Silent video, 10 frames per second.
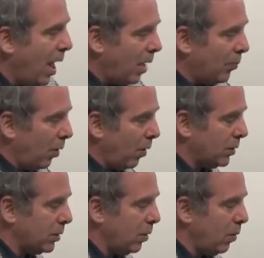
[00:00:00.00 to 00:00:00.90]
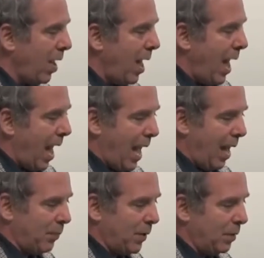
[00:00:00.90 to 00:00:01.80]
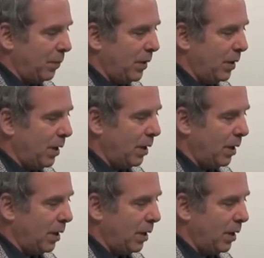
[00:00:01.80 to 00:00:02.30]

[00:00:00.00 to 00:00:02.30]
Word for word: I'm also happy to be